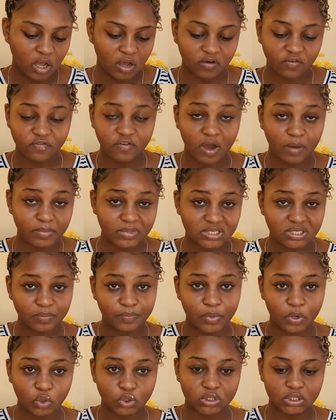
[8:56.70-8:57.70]
a pharmacy
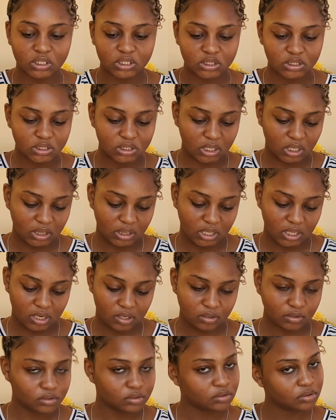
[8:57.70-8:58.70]
post this and
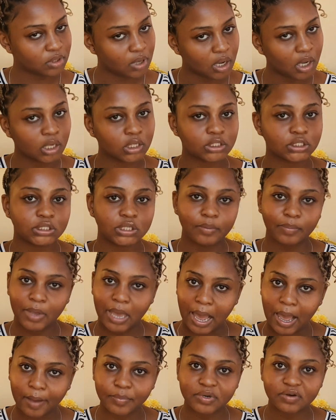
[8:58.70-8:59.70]
then she
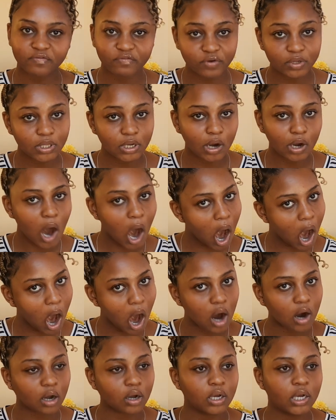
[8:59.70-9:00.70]
copped it for the
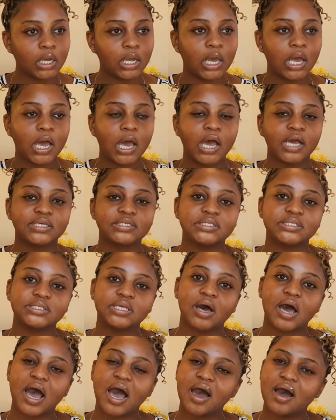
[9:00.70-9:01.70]
girl. So
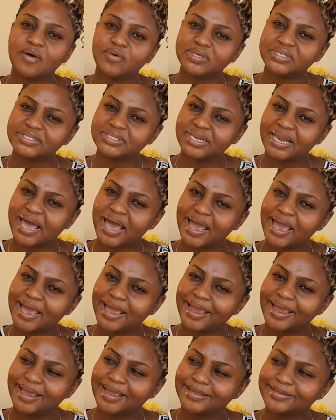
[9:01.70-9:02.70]
I was
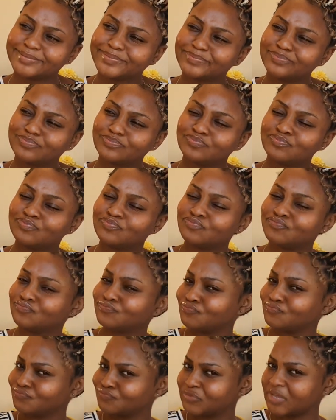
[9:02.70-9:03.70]
like,
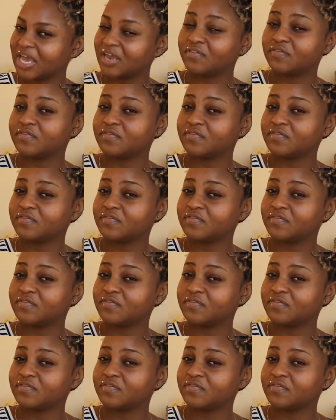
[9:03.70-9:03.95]
hmm, at